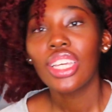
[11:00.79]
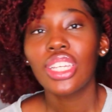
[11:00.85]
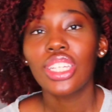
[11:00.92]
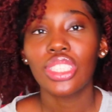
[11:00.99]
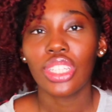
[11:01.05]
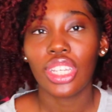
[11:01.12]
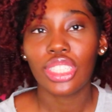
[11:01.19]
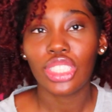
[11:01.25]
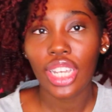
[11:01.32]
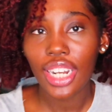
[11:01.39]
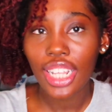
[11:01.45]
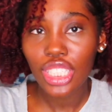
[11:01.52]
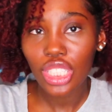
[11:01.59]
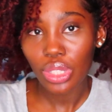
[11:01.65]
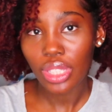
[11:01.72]
So I try
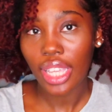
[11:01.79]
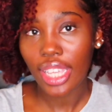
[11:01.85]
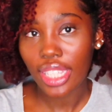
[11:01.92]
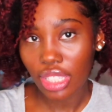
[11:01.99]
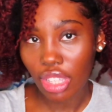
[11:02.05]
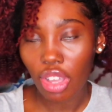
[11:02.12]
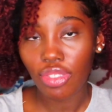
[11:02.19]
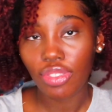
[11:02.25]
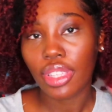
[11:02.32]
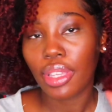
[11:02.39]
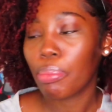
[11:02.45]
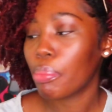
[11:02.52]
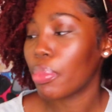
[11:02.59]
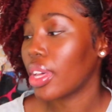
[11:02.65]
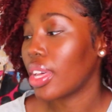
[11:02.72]
not to use it as
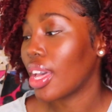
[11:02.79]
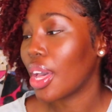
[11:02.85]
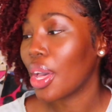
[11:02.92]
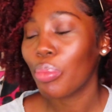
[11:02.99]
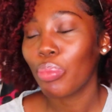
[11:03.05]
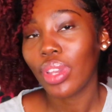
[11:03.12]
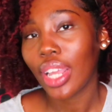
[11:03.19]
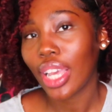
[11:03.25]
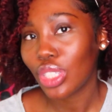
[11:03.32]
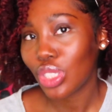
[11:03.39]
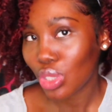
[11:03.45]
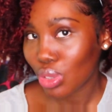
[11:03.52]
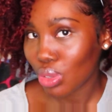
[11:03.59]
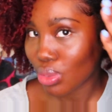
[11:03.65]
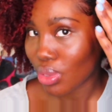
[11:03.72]
often, but when I
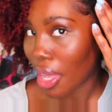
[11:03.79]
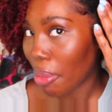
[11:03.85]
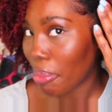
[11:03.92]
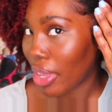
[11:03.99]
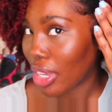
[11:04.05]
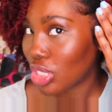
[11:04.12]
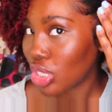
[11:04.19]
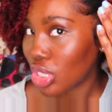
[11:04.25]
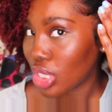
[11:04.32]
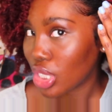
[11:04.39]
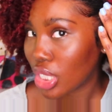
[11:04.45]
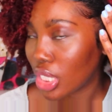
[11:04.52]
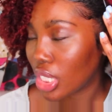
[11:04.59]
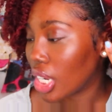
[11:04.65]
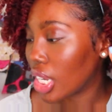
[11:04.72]
do, I make
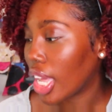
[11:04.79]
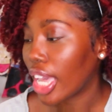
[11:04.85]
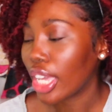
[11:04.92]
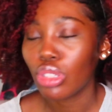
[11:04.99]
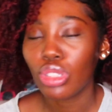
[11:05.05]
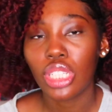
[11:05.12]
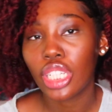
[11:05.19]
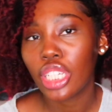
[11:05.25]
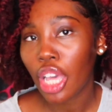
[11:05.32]
sure I use it in